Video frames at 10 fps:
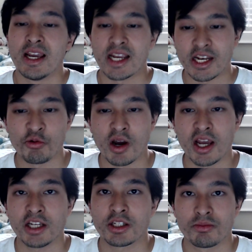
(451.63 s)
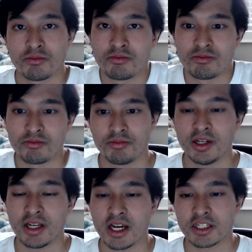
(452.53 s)
Anyways,
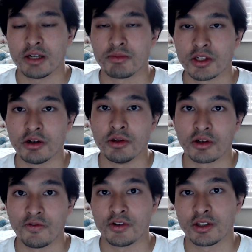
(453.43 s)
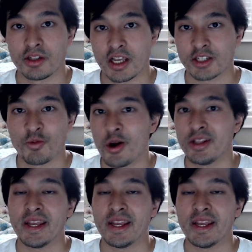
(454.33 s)
pretty nice episode, looking forward to the next one,